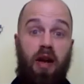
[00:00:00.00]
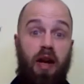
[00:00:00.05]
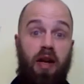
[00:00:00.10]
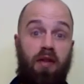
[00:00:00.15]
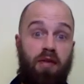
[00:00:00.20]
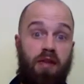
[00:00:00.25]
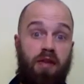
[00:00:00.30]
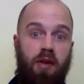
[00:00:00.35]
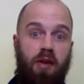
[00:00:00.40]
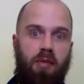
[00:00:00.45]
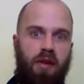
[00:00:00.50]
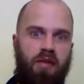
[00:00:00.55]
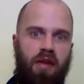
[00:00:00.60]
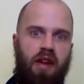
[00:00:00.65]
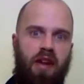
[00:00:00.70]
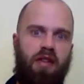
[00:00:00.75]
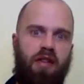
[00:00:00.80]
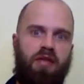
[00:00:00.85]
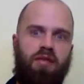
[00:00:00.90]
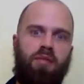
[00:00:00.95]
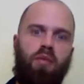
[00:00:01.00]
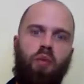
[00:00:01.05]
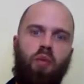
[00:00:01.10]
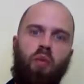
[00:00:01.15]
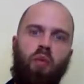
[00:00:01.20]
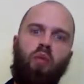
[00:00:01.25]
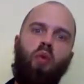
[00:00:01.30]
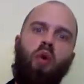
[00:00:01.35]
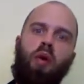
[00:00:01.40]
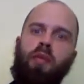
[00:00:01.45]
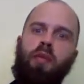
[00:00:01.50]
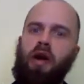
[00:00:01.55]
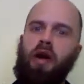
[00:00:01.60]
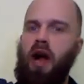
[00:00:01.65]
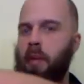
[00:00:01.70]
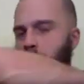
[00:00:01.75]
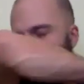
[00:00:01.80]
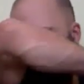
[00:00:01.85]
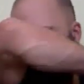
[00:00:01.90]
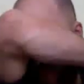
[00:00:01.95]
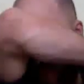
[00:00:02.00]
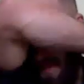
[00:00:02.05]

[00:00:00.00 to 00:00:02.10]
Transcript: I can feel my face warming up.